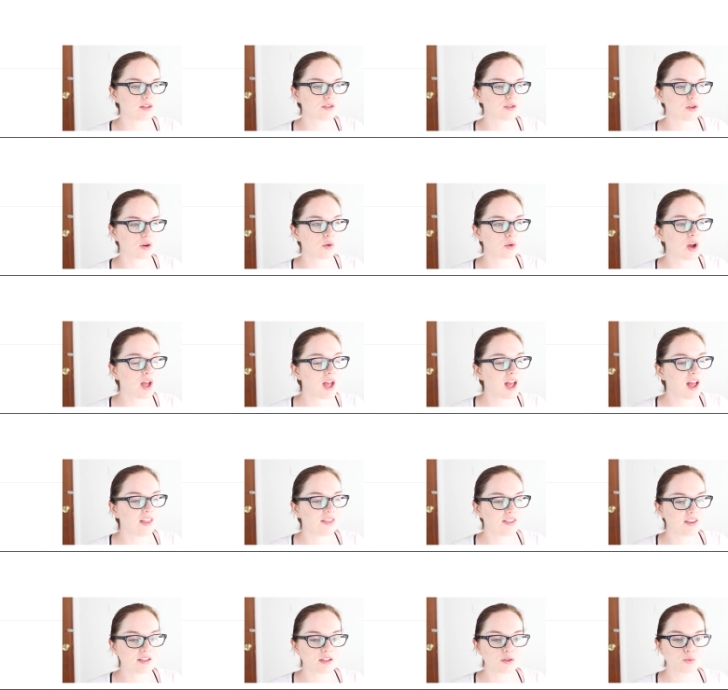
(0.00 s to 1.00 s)
So
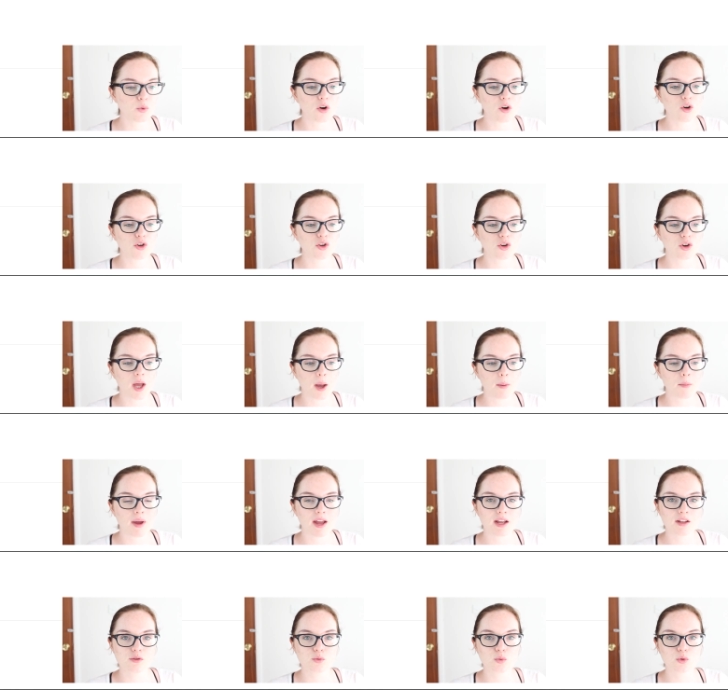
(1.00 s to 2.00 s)
this is where all your
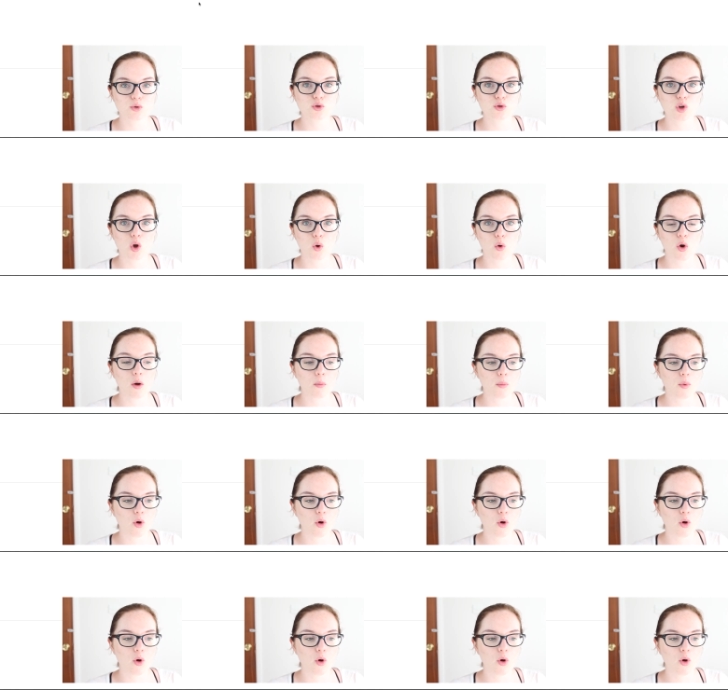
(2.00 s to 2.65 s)
campaigns will show up,